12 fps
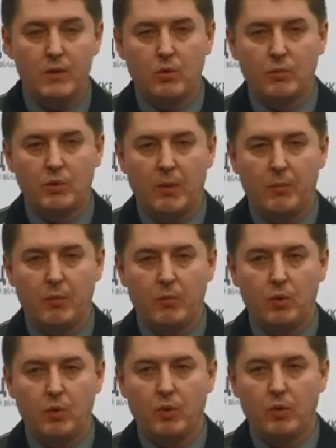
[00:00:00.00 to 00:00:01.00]
That's why,
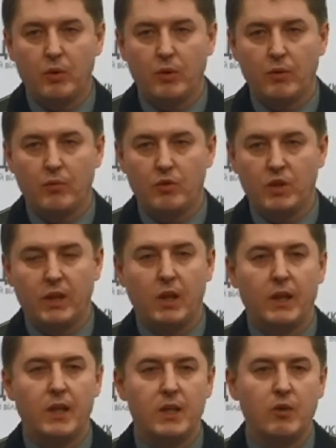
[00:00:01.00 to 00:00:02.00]
at the same time,